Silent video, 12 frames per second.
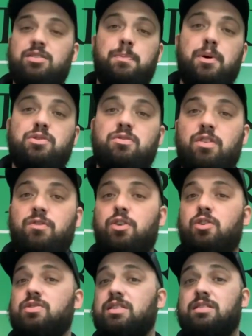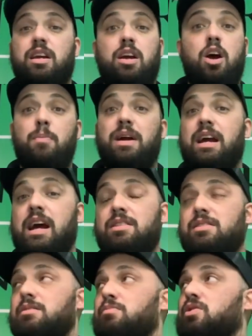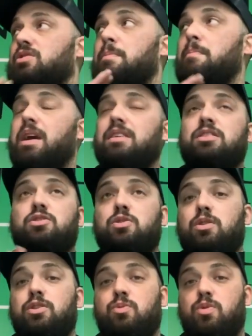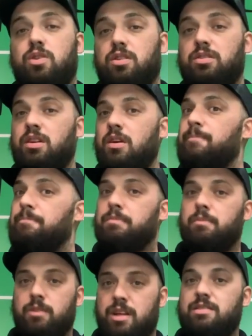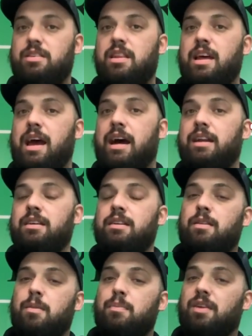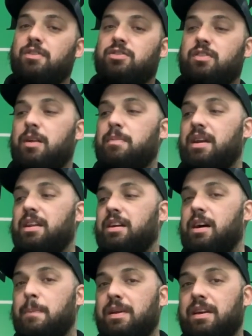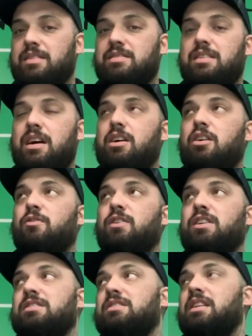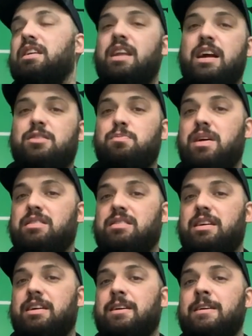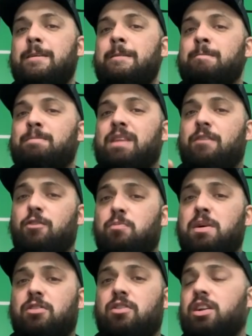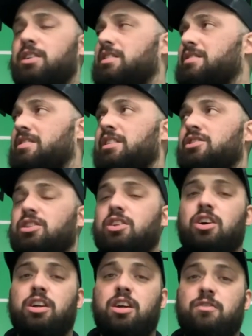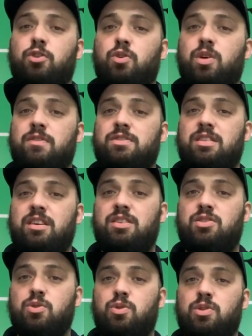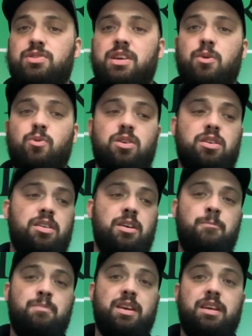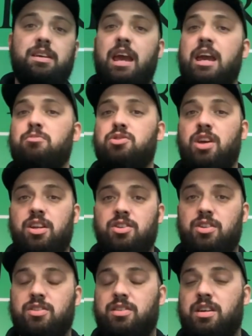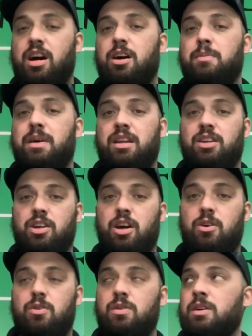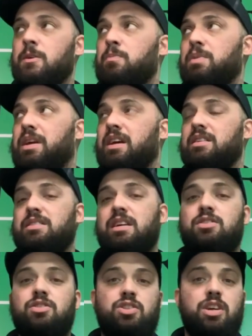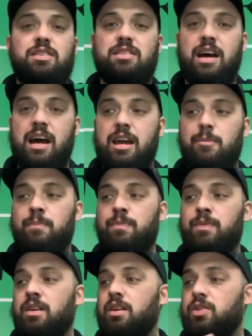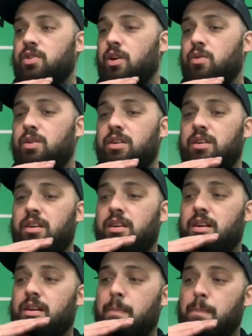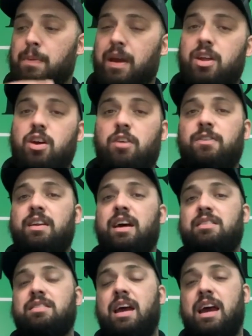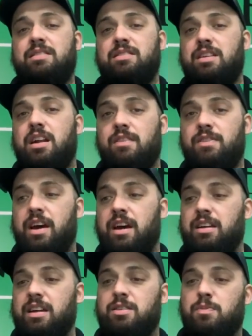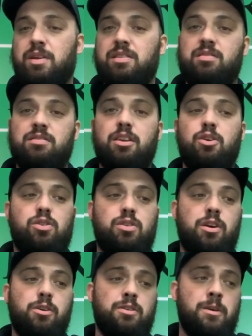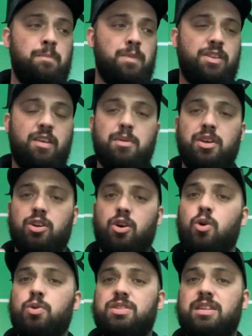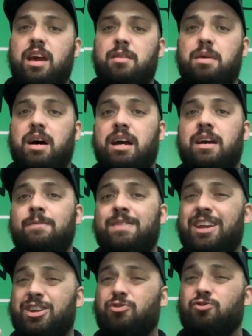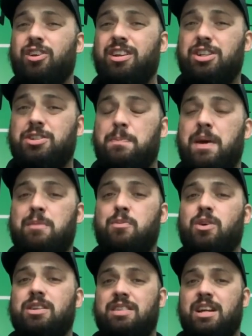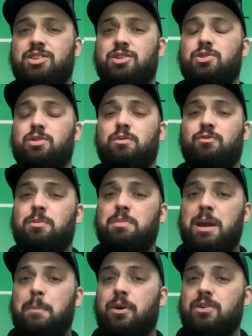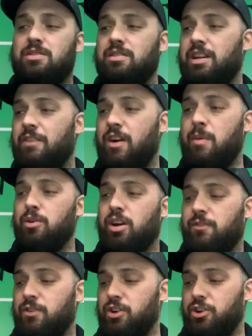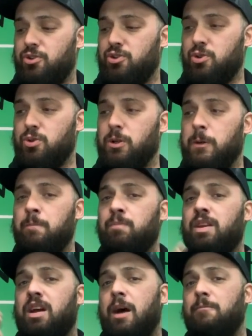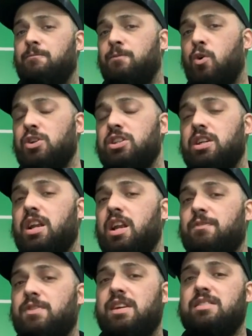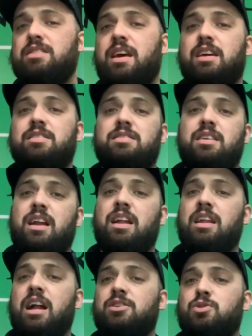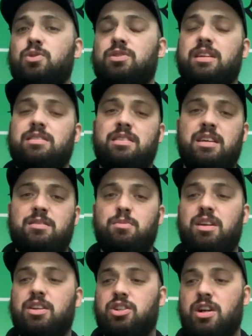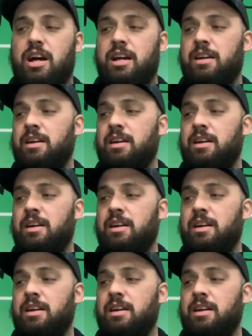are posting reviews and it's like, oh my God, this is the most amazing tool in the world, listen to that. But if it's created by the company itself, it's the next best thing. If you've been around this industry long enough, you have seen tools that were game changers come and go because it's just hype. So PDR Finesse has none of that. It's been slow growth. They've been your old standby, and you really should pay more attention to them. For me personally, if I'm looking for a new tool, I'm fortunate enough these days that a lot of tools get sent to me to try.